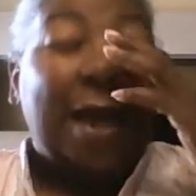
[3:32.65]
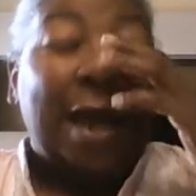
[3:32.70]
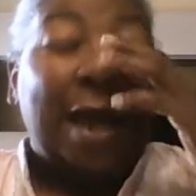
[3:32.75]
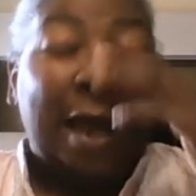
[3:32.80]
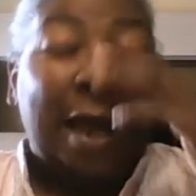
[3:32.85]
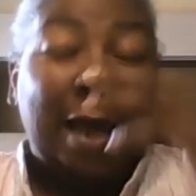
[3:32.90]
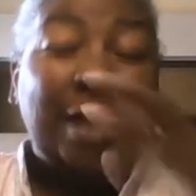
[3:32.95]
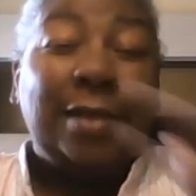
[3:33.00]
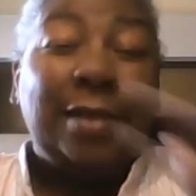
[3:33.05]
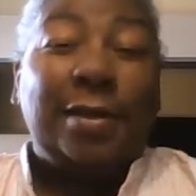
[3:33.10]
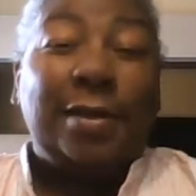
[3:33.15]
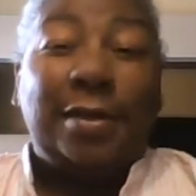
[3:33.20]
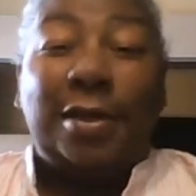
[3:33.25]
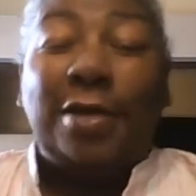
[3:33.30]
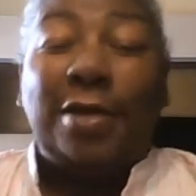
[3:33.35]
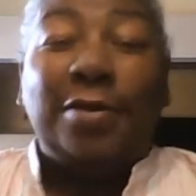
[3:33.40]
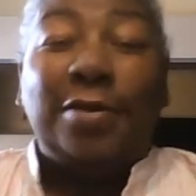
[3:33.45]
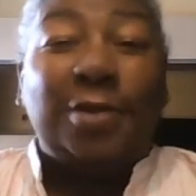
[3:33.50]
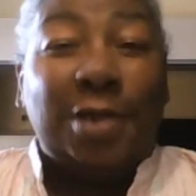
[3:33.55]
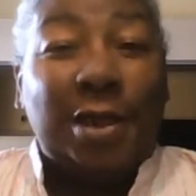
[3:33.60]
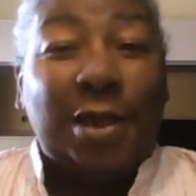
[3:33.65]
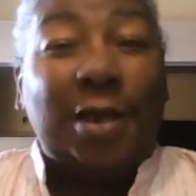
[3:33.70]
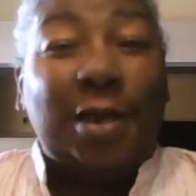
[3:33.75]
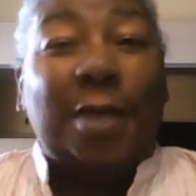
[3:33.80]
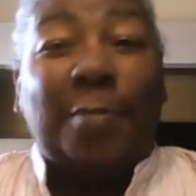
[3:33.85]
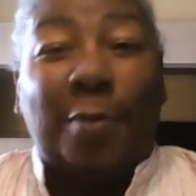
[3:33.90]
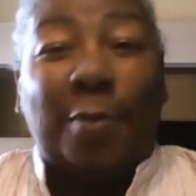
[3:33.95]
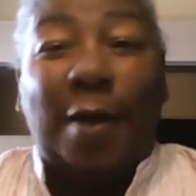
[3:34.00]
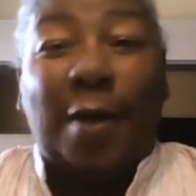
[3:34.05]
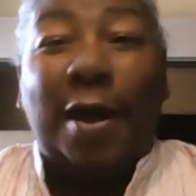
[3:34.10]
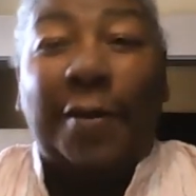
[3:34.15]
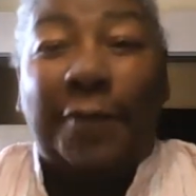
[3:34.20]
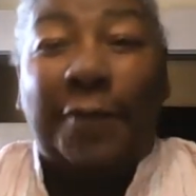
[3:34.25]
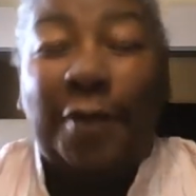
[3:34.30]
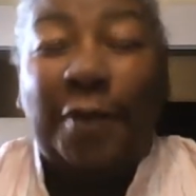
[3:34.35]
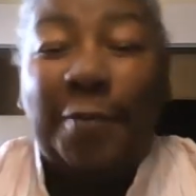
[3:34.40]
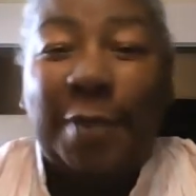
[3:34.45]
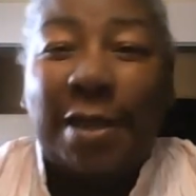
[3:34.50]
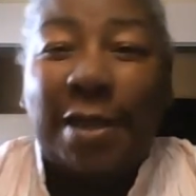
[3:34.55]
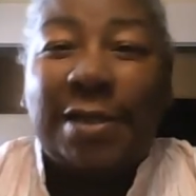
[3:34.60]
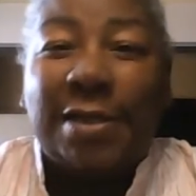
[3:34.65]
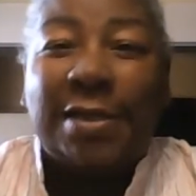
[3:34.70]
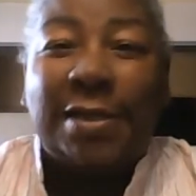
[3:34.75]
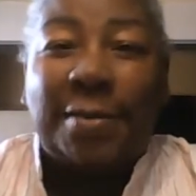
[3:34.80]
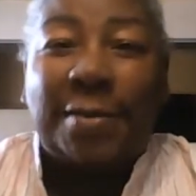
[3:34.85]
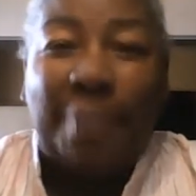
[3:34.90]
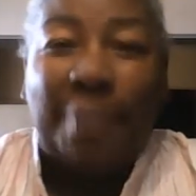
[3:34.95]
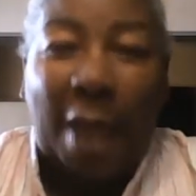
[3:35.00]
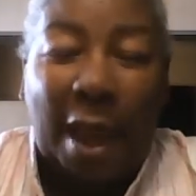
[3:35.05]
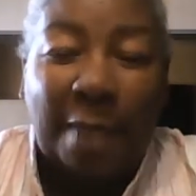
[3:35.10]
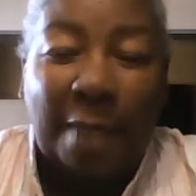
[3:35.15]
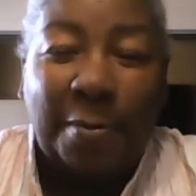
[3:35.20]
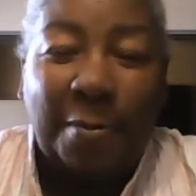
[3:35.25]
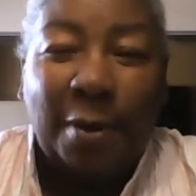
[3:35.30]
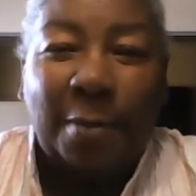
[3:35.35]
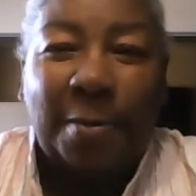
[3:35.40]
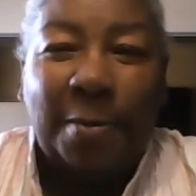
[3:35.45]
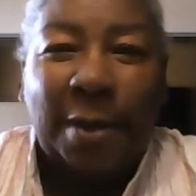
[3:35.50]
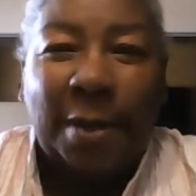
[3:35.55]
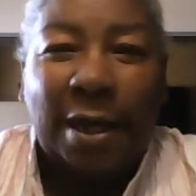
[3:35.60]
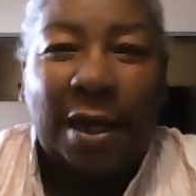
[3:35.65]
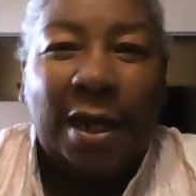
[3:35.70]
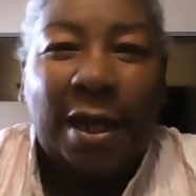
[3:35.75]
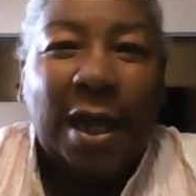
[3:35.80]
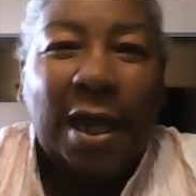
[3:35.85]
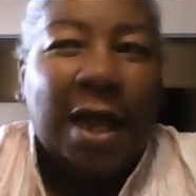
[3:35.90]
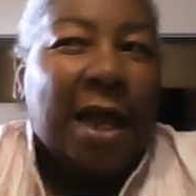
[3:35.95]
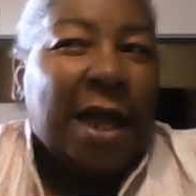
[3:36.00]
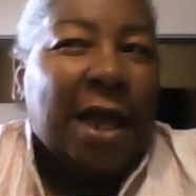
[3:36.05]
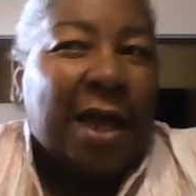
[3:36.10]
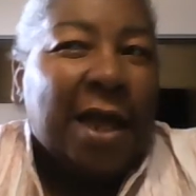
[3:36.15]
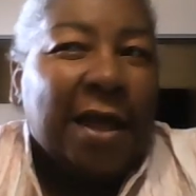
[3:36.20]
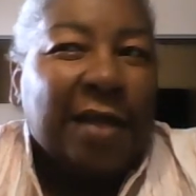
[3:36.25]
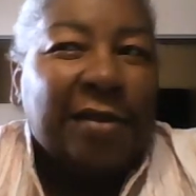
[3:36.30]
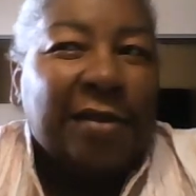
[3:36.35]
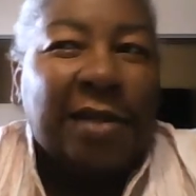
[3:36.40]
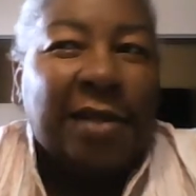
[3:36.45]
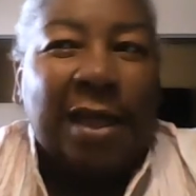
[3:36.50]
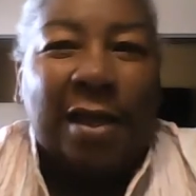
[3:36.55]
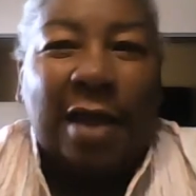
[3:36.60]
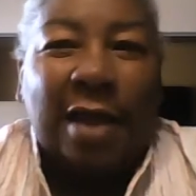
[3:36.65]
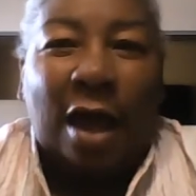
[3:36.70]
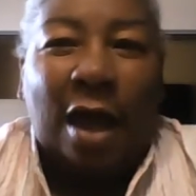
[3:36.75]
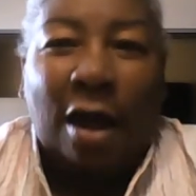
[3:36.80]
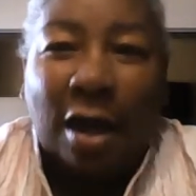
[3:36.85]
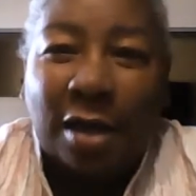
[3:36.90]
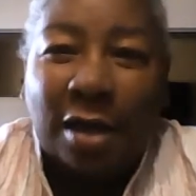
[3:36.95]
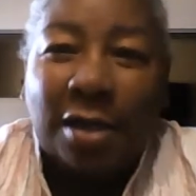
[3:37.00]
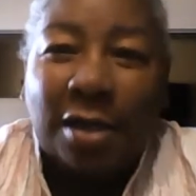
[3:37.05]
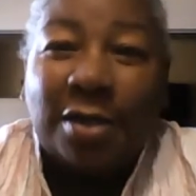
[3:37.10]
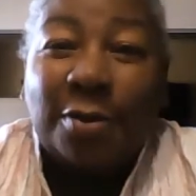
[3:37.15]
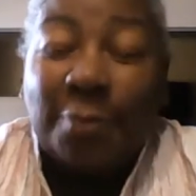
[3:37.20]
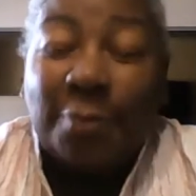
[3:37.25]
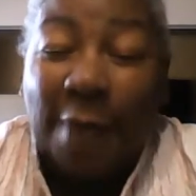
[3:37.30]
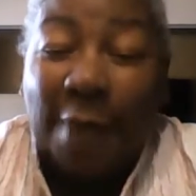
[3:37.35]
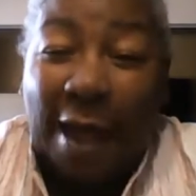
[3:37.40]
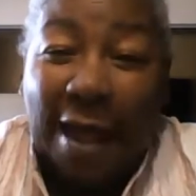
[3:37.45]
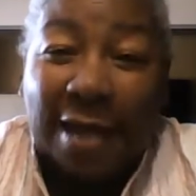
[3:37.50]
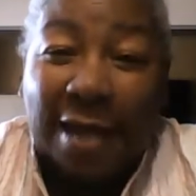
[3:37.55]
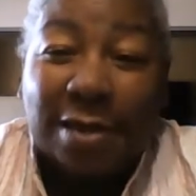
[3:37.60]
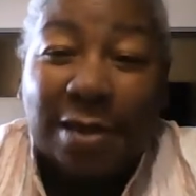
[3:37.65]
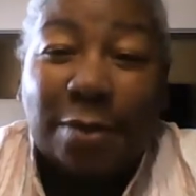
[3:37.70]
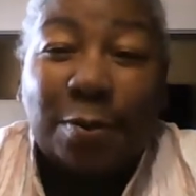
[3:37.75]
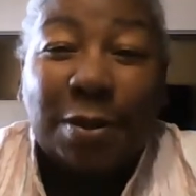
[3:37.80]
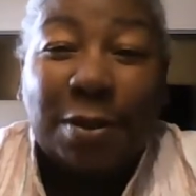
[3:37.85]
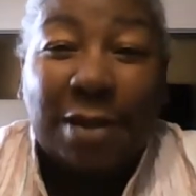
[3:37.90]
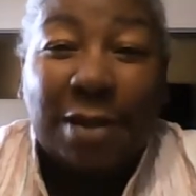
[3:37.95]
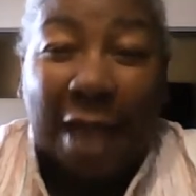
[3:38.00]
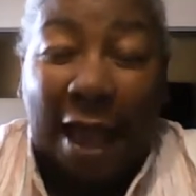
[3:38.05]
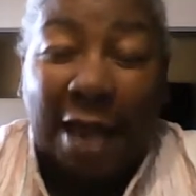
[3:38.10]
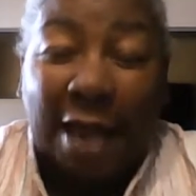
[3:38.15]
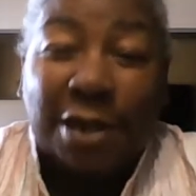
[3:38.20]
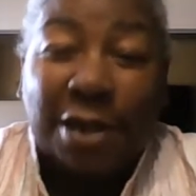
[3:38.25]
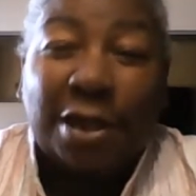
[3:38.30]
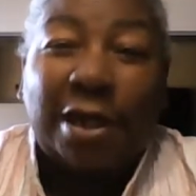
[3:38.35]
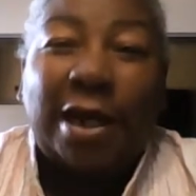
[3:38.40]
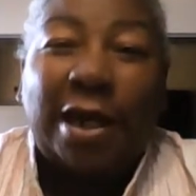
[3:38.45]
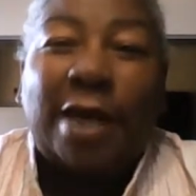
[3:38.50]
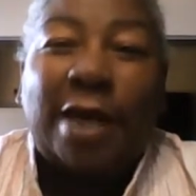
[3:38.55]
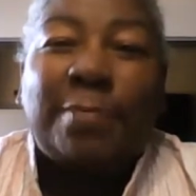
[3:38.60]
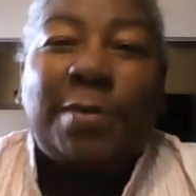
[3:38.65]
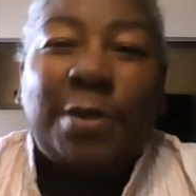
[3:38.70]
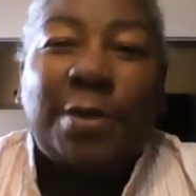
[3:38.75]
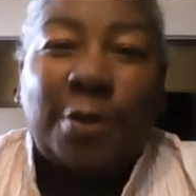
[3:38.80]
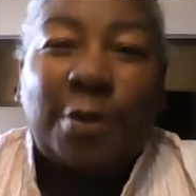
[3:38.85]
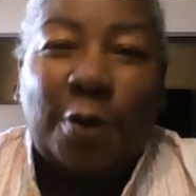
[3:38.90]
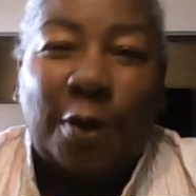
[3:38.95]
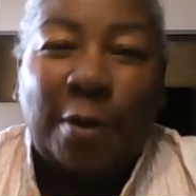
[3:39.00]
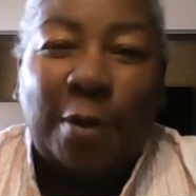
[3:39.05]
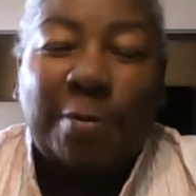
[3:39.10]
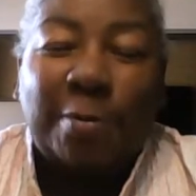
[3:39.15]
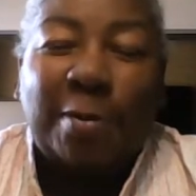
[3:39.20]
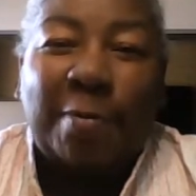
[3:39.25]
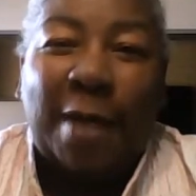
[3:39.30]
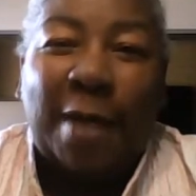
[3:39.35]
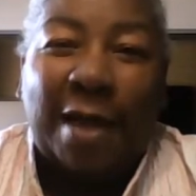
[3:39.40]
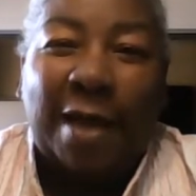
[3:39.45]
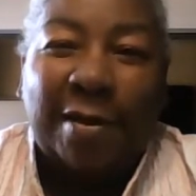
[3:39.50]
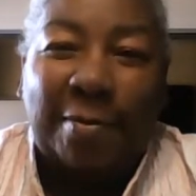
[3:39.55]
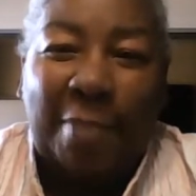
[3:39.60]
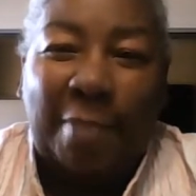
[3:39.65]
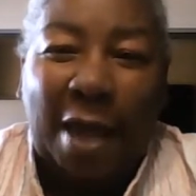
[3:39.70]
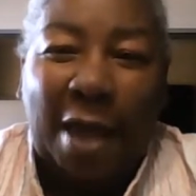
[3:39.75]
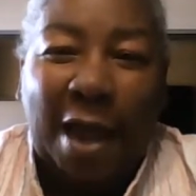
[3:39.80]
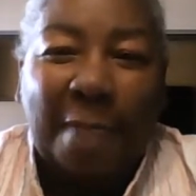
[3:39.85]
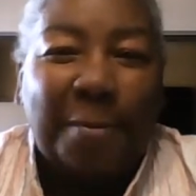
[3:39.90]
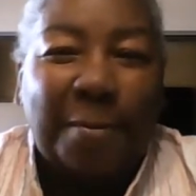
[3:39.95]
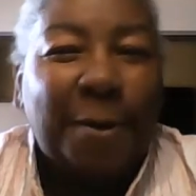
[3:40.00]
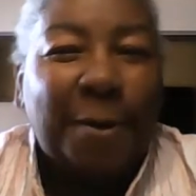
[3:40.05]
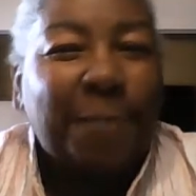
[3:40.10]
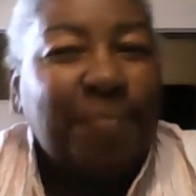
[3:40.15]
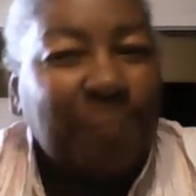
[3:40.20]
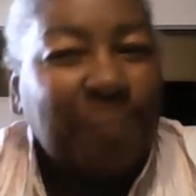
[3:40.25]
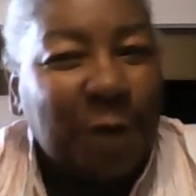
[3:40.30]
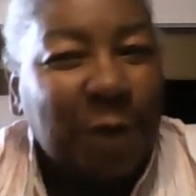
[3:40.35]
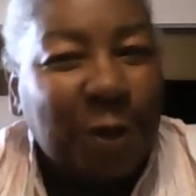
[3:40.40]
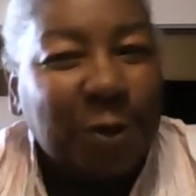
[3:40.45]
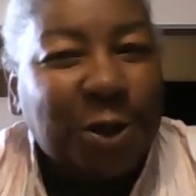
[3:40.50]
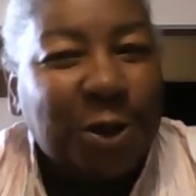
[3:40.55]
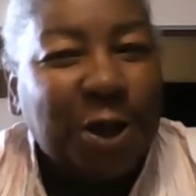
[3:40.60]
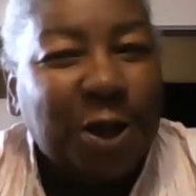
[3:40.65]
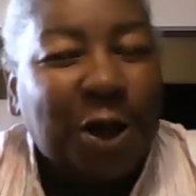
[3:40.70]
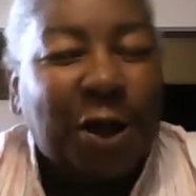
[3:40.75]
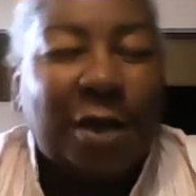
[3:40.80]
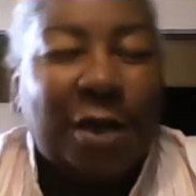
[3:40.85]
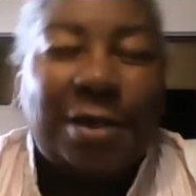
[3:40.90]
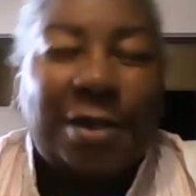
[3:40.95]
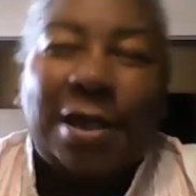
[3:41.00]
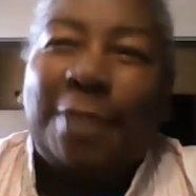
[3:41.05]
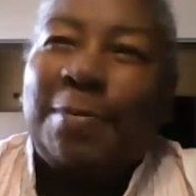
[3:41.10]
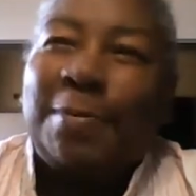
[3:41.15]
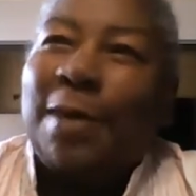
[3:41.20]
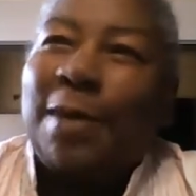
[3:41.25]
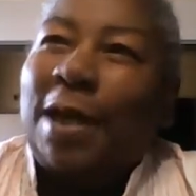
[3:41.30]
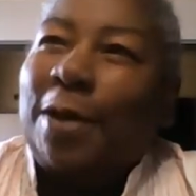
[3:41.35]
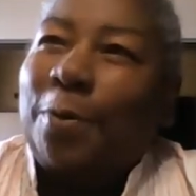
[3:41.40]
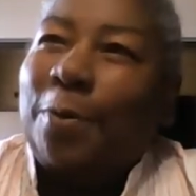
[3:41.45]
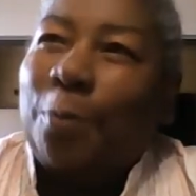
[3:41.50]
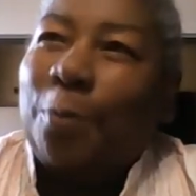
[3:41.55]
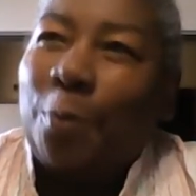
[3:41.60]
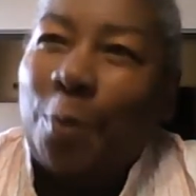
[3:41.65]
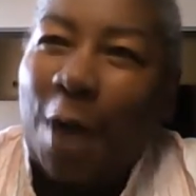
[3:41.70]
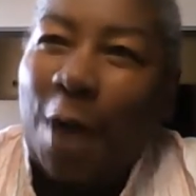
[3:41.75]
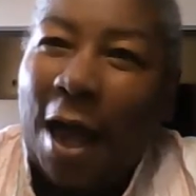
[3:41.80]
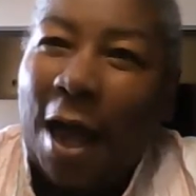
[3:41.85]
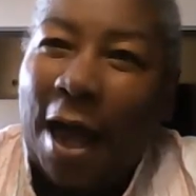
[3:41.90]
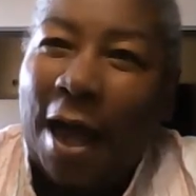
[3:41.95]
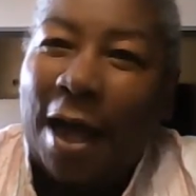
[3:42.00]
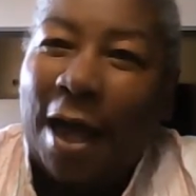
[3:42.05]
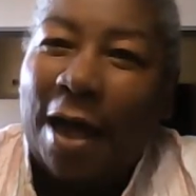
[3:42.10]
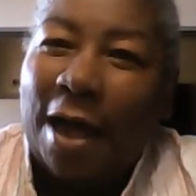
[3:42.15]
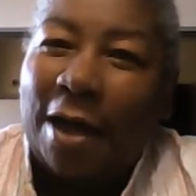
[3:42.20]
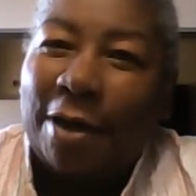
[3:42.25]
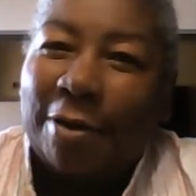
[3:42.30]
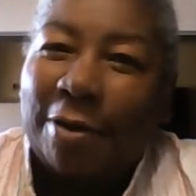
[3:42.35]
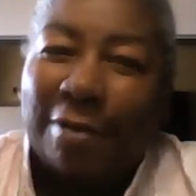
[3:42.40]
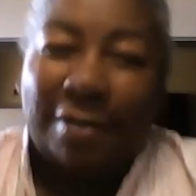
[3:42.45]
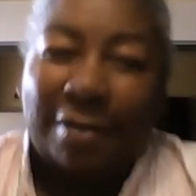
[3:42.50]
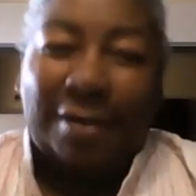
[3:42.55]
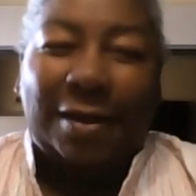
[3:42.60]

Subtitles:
It took up quite a few pieces of paper, but the all of the wax was actually absorbed by the paper, no charge. I'm like, wow.